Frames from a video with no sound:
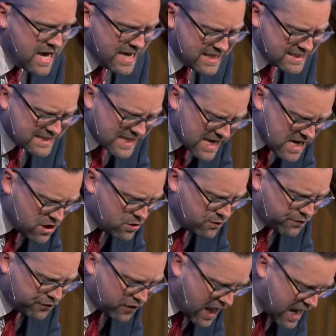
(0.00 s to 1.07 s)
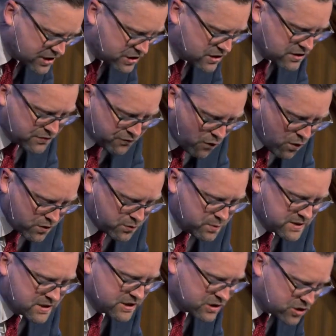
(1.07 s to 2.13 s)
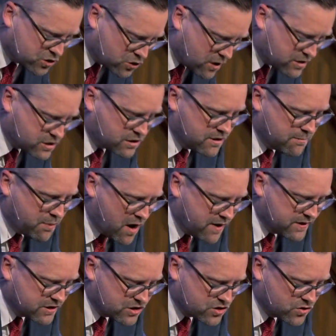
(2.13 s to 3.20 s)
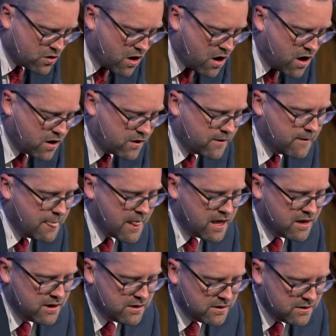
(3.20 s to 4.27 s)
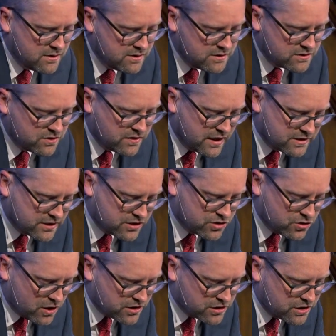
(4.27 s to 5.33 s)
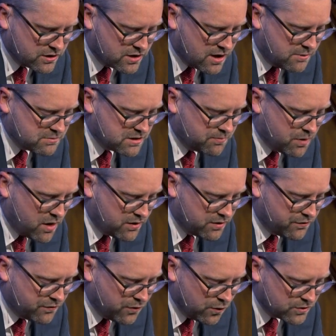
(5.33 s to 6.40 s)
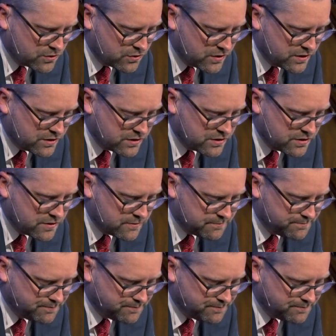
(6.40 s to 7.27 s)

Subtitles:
It is he who flashes forth with destruction upon the strong, so that destruction comes upon the fortress.